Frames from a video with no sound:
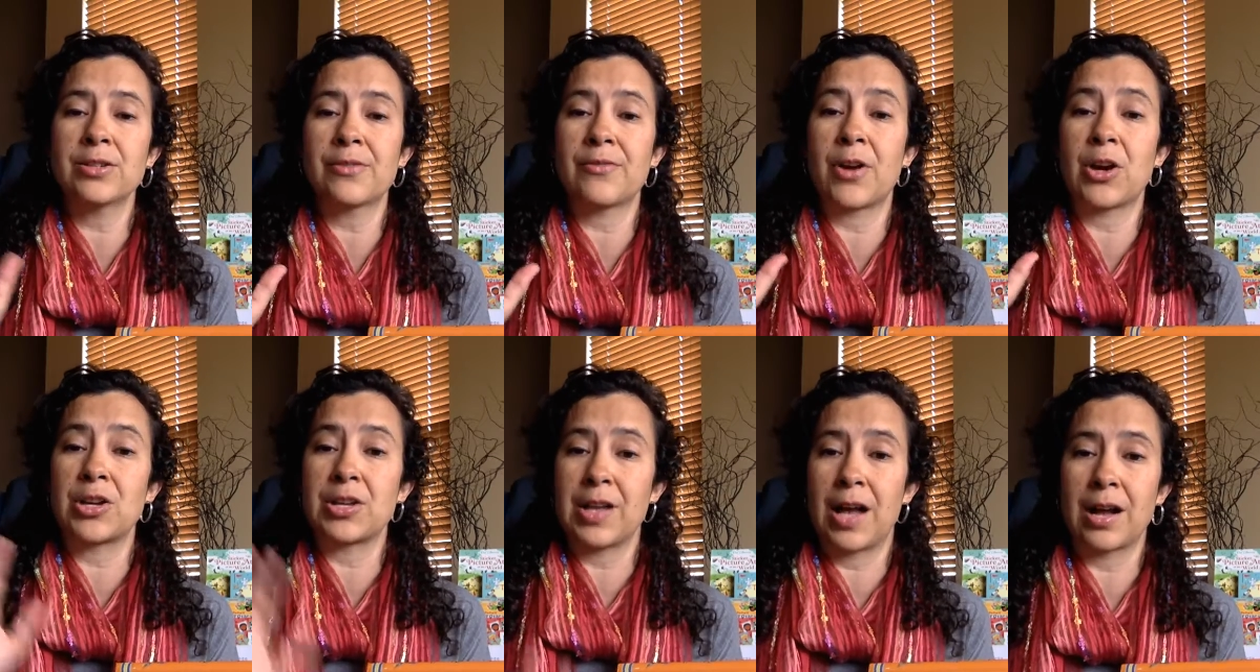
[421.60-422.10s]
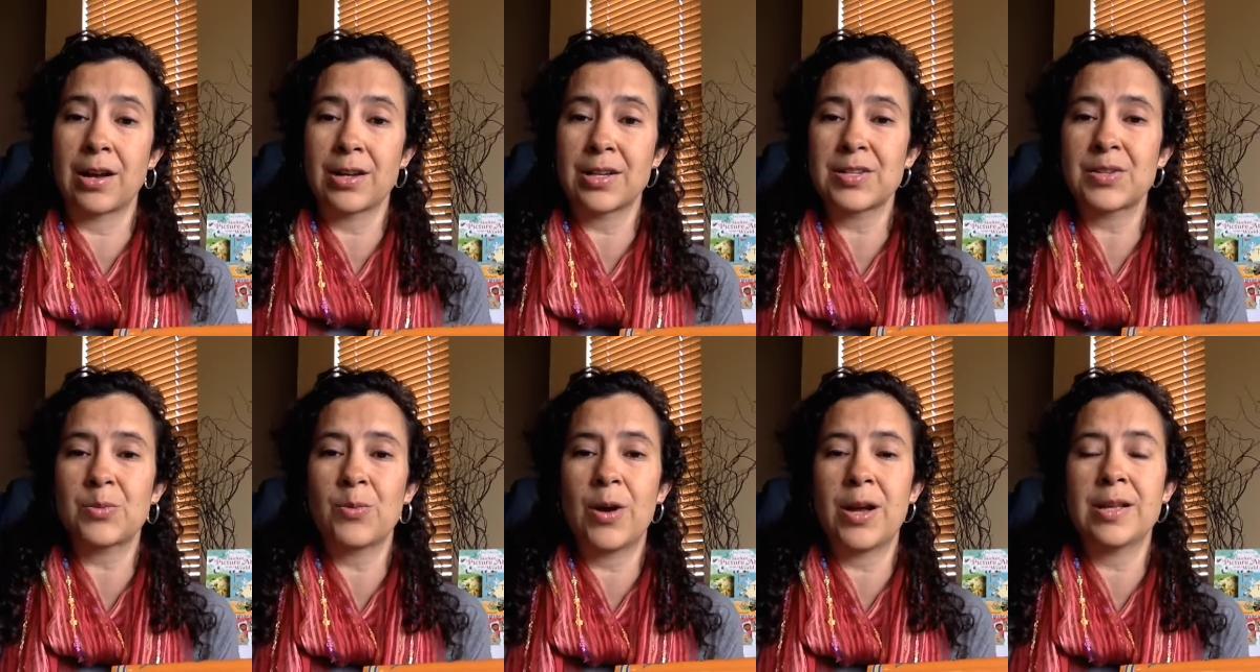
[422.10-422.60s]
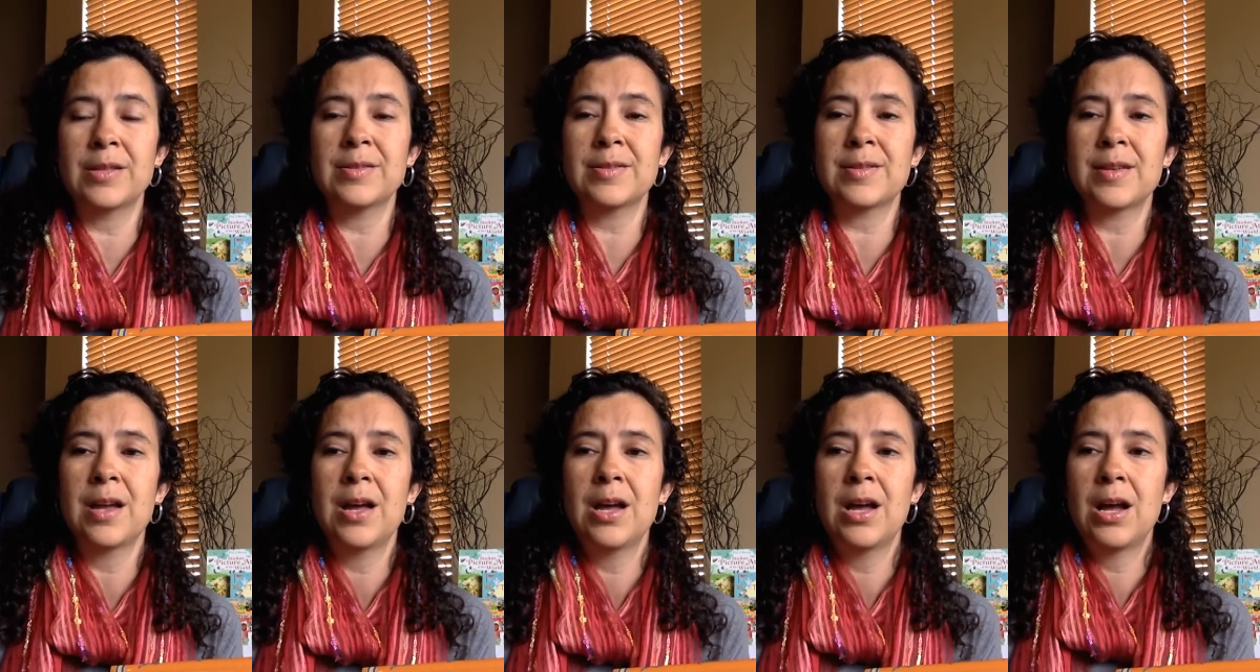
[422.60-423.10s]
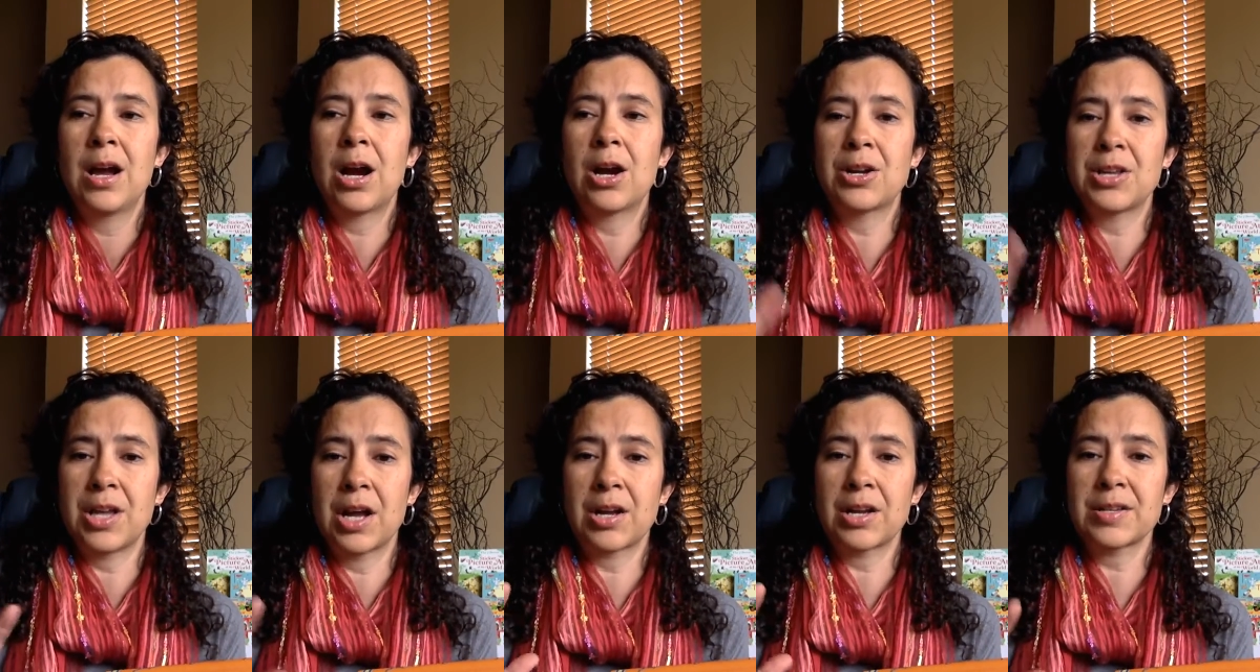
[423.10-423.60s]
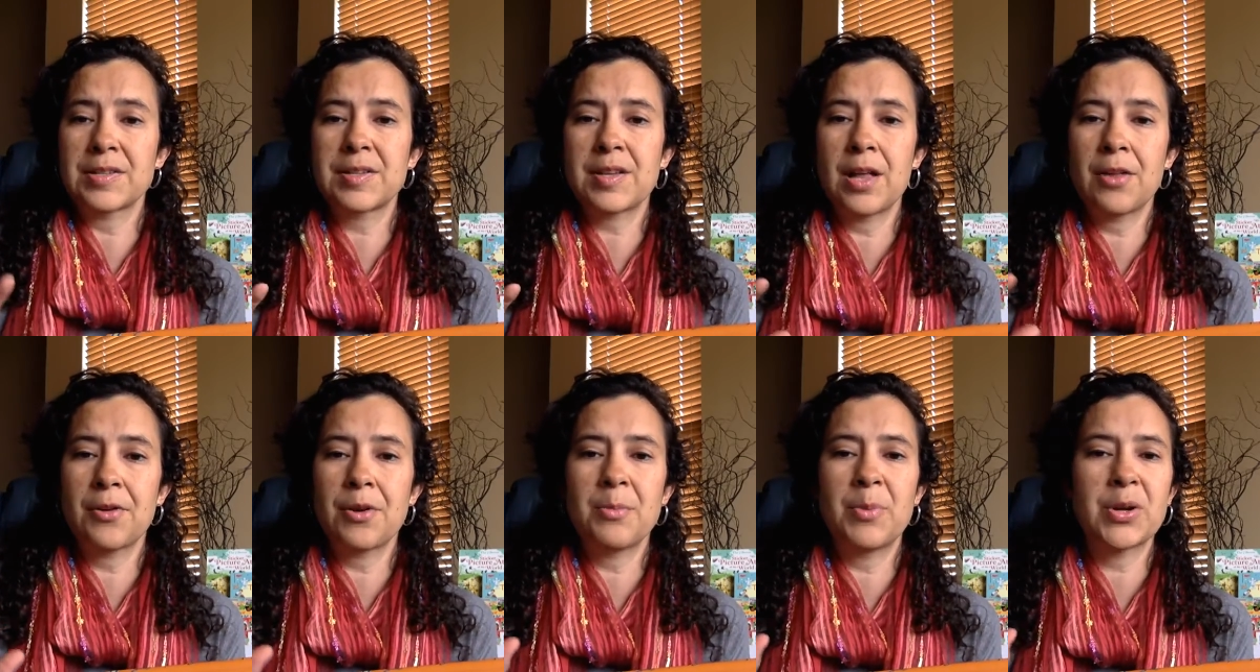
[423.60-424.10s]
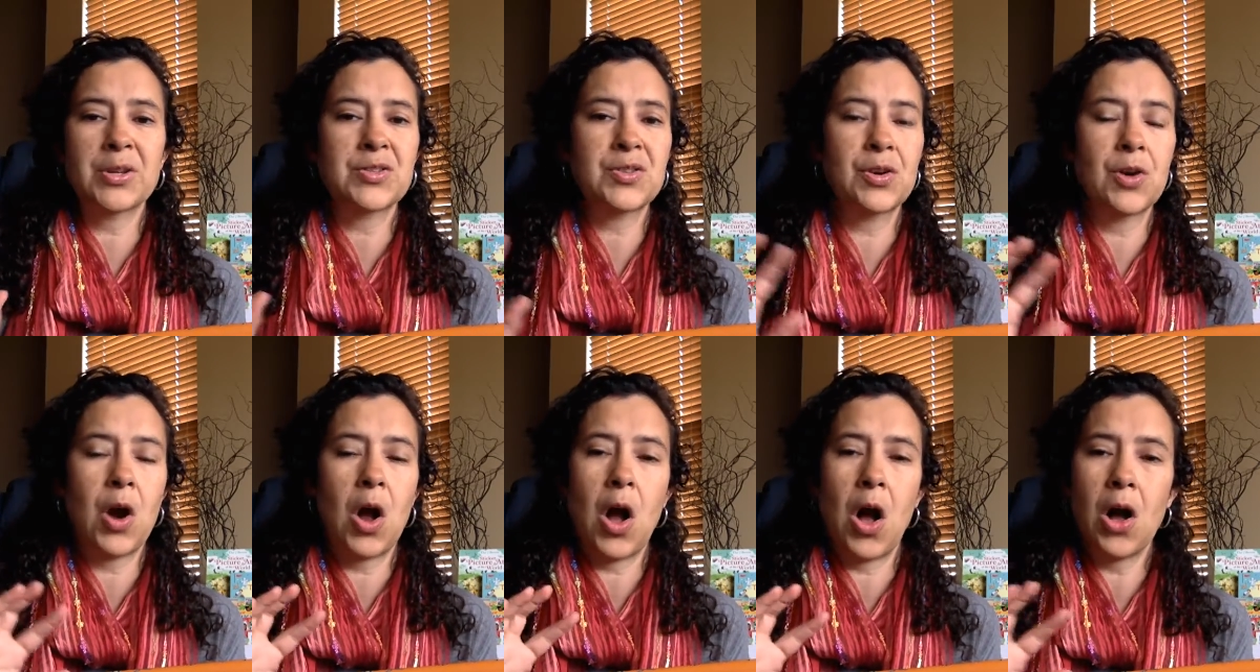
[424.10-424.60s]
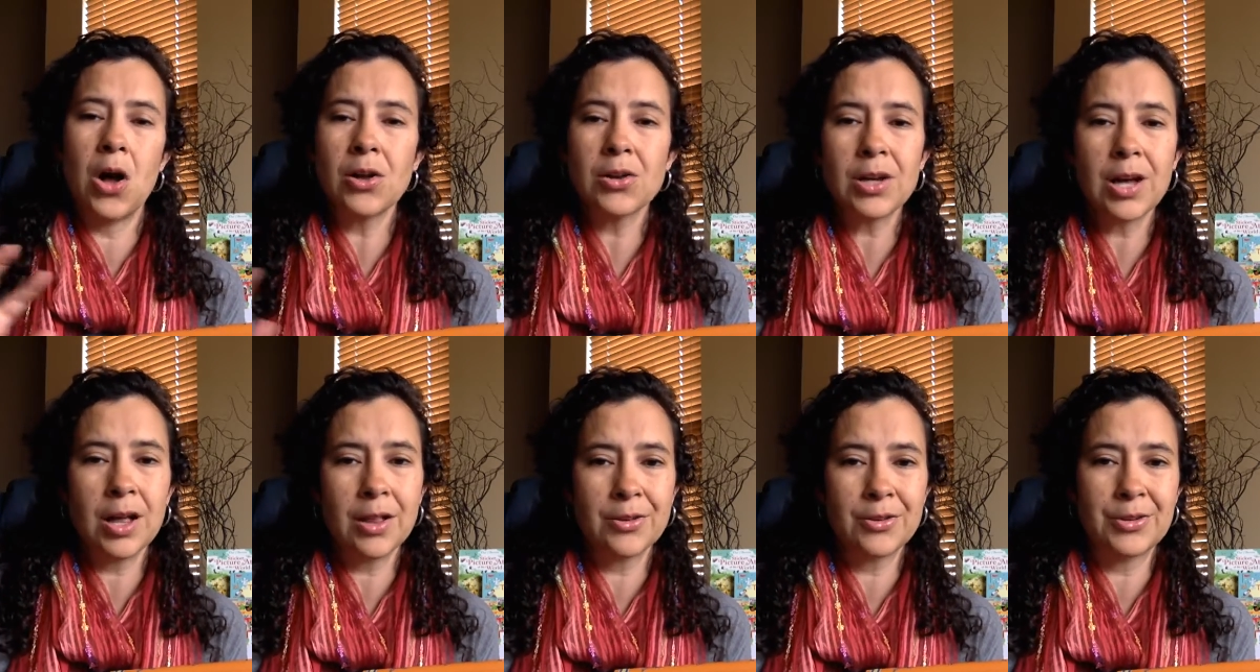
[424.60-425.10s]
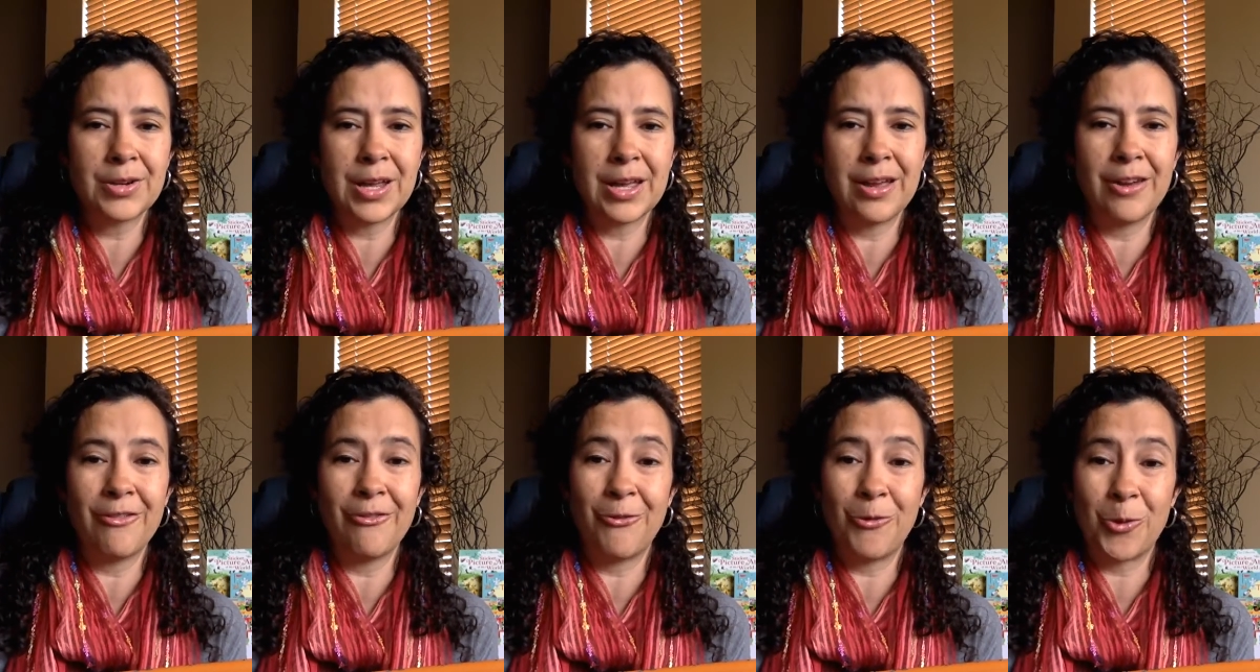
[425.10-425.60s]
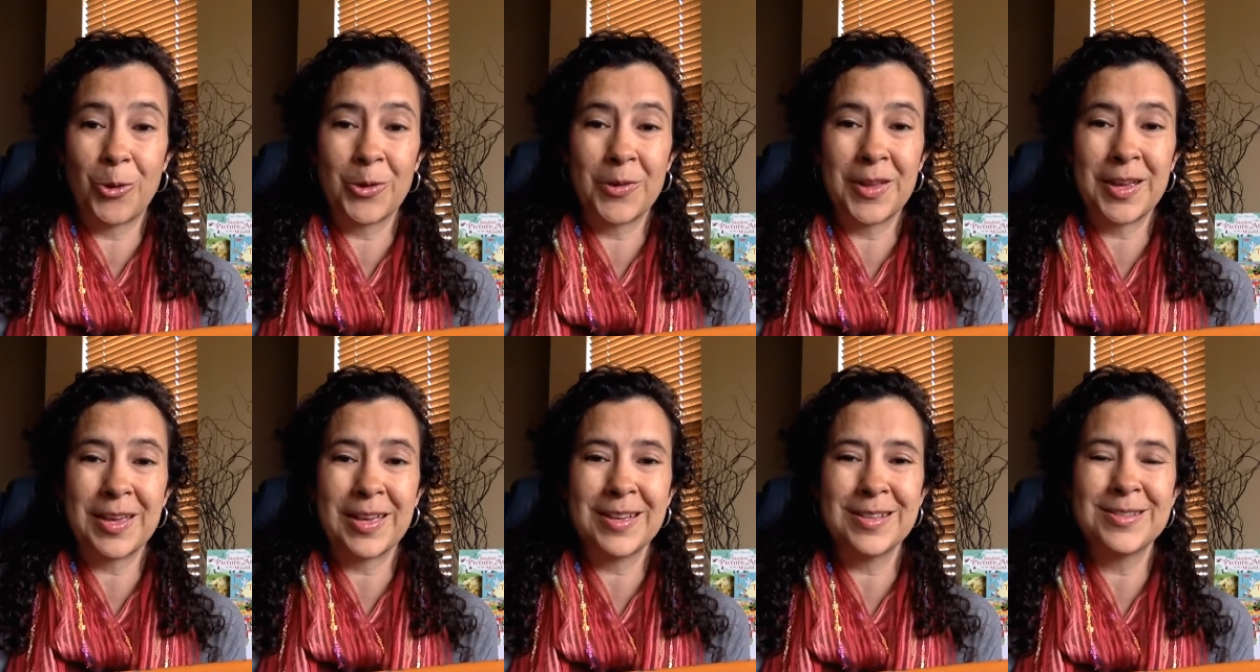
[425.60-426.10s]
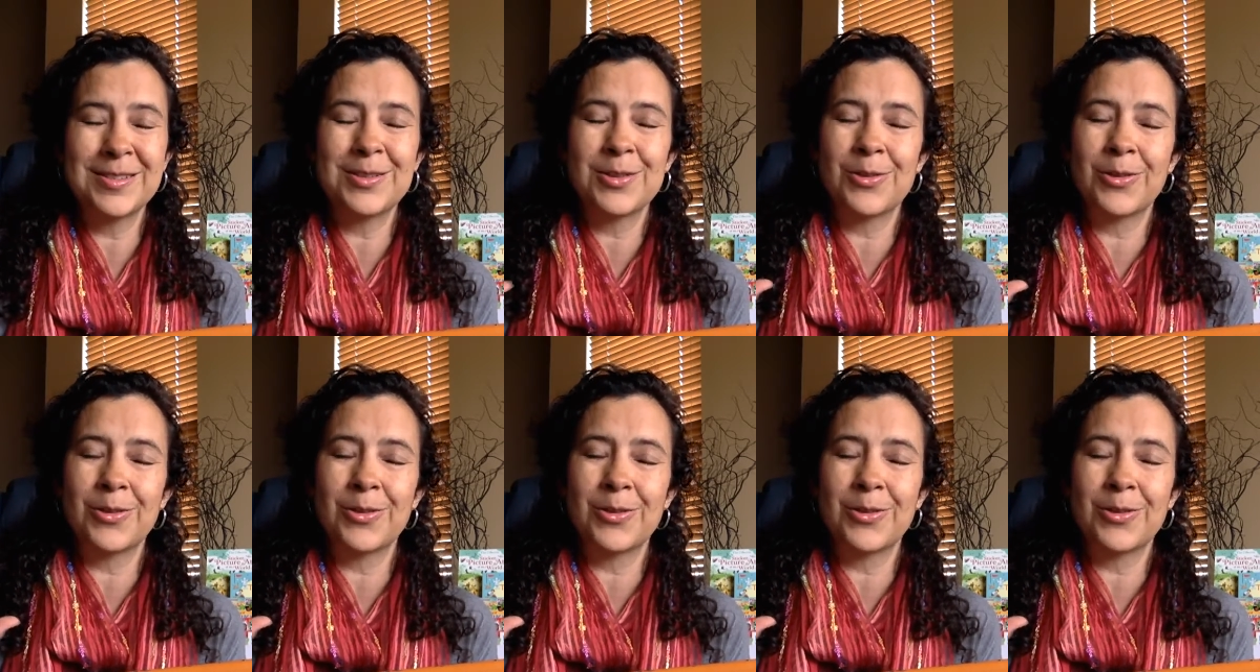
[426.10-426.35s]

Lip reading: of our youngest ones, our youngest coloring books, are all colored in for the kids,